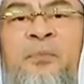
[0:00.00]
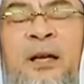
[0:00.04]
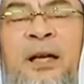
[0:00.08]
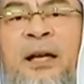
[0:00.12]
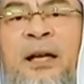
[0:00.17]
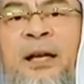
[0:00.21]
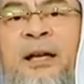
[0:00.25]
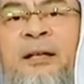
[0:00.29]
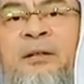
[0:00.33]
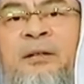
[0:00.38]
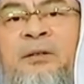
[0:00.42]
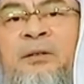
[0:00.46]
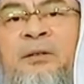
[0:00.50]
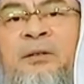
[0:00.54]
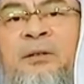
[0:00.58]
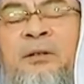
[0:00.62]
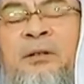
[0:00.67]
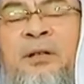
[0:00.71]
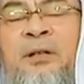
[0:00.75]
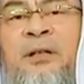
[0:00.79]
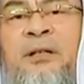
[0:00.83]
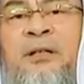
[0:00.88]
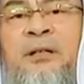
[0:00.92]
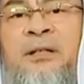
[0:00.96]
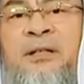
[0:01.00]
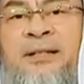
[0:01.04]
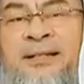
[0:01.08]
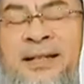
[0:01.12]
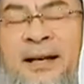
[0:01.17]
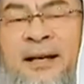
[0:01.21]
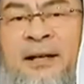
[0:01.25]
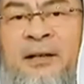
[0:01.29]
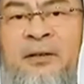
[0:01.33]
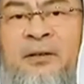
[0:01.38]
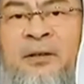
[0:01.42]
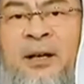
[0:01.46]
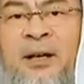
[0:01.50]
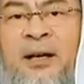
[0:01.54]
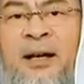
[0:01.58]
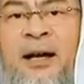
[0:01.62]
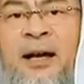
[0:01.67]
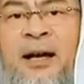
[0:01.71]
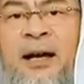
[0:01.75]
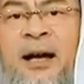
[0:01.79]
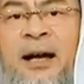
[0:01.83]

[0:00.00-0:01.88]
and in the second rak'ah,